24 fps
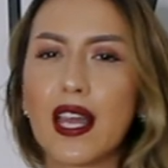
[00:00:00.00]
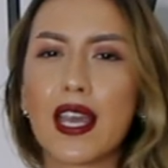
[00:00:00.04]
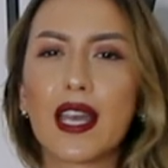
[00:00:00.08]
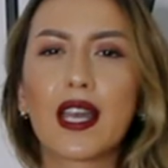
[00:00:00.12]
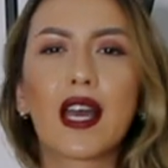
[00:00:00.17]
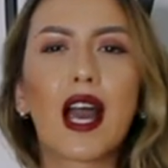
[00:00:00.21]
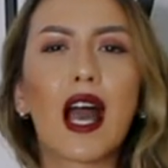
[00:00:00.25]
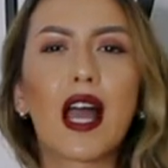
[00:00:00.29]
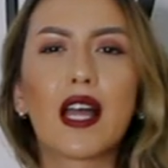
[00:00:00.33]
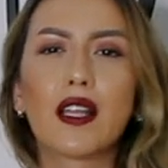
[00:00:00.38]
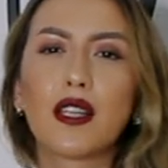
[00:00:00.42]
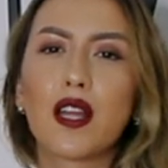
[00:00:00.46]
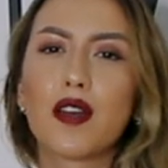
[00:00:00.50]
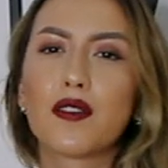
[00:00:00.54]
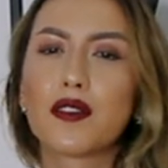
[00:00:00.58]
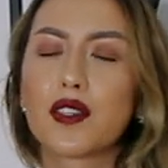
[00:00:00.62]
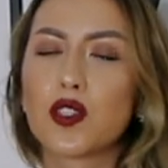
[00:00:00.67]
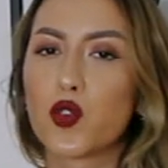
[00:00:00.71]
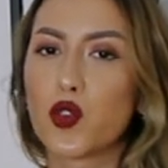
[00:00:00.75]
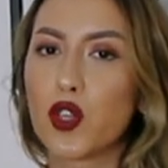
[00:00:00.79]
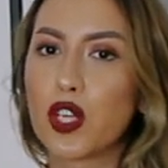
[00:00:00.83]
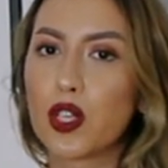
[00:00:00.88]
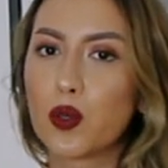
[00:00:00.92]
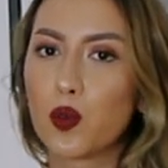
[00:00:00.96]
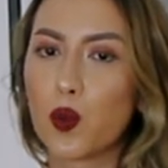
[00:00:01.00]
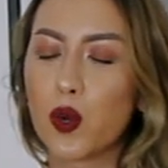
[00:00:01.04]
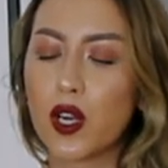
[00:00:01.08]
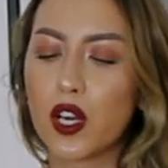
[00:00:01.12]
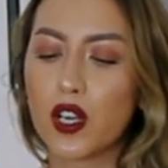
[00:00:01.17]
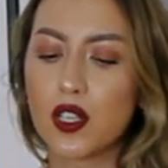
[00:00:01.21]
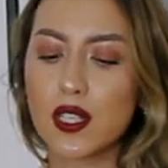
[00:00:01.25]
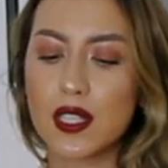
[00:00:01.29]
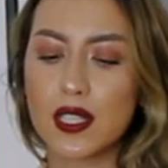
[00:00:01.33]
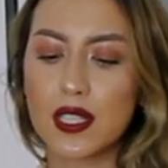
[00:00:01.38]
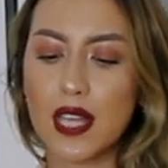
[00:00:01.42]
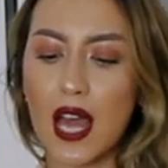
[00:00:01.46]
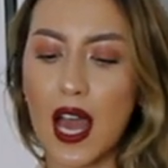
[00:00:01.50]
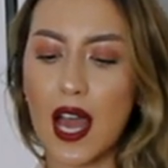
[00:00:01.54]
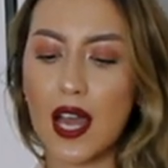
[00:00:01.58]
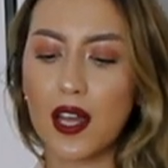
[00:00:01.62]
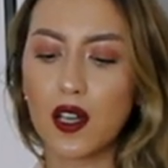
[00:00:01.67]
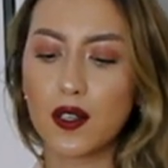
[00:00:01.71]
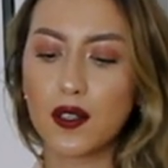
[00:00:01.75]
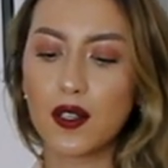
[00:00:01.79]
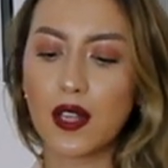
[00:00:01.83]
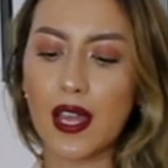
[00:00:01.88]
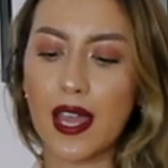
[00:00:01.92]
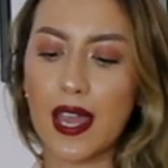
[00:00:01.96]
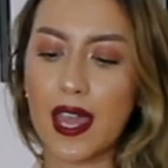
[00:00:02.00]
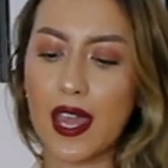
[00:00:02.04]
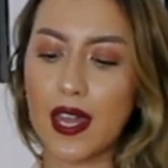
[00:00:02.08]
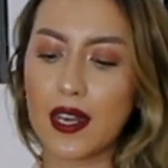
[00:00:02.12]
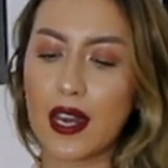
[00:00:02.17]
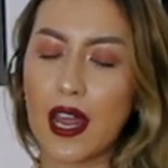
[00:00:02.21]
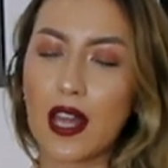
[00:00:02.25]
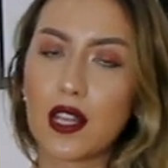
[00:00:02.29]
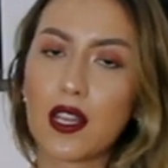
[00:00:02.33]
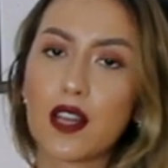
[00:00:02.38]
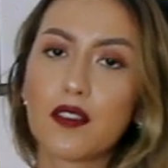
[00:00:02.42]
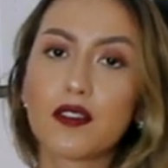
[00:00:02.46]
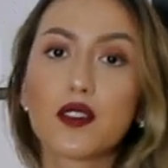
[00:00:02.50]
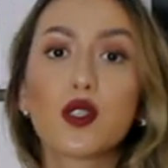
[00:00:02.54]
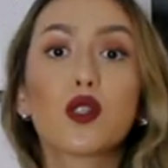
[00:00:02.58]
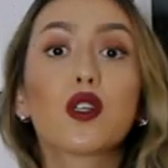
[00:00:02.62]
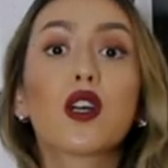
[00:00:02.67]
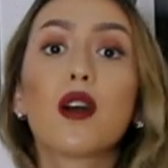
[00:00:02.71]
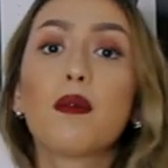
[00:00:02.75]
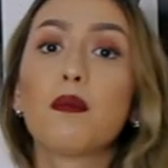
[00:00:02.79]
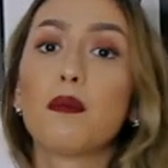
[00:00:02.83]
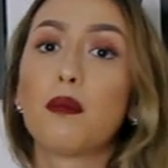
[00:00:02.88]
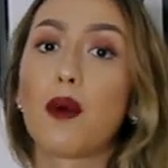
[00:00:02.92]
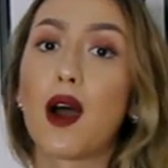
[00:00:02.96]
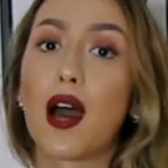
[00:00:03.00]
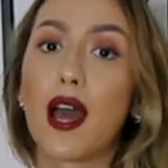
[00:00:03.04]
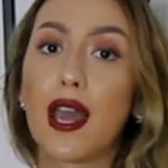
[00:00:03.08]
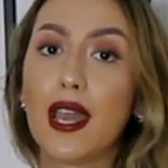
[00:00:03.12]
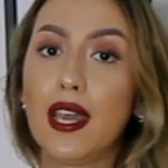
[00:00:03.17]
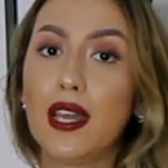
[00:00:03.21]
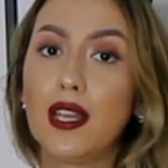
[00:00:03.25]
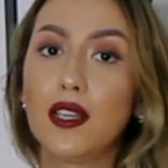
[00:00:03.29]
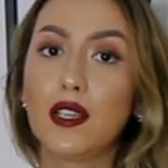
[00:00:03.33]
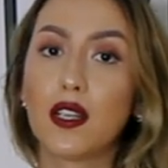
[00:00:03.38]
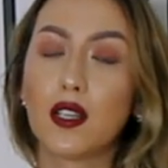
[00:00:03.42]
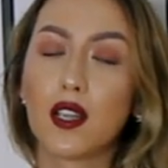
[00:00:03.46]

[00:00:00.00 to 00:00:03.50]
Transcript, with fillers: like I love streetwear style and I love to combine